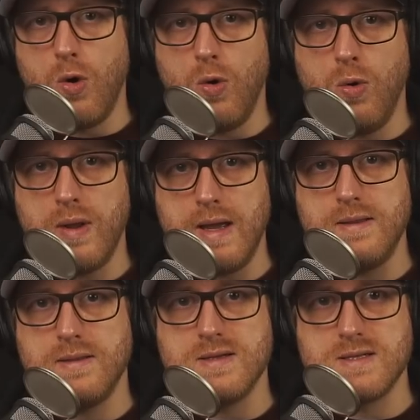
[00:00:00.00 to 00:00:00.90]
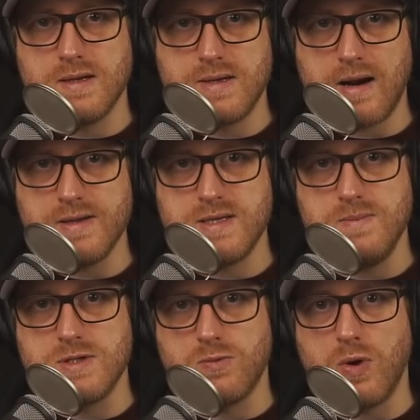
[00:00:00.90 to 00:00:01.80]
All in, the Sundara
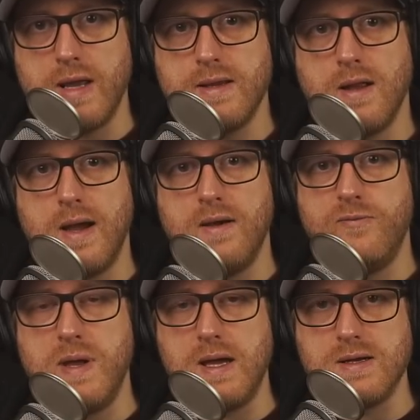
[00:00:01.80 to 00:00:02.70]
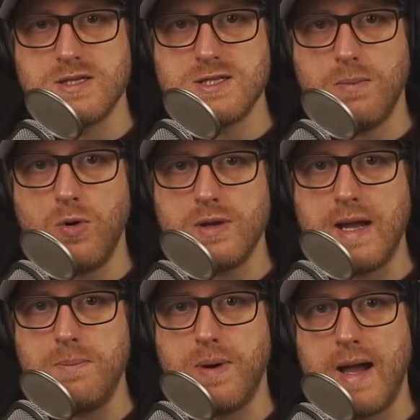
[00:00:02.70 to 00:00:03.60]
seems to ride the line of being somewhat
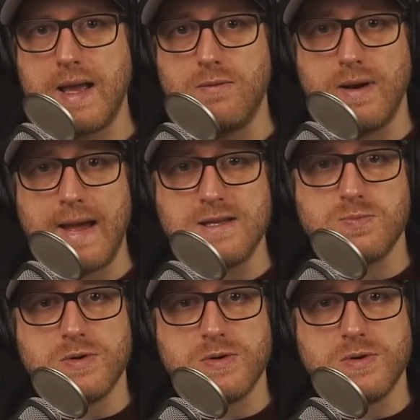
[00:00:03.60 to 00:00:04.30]
laid back and relaxed,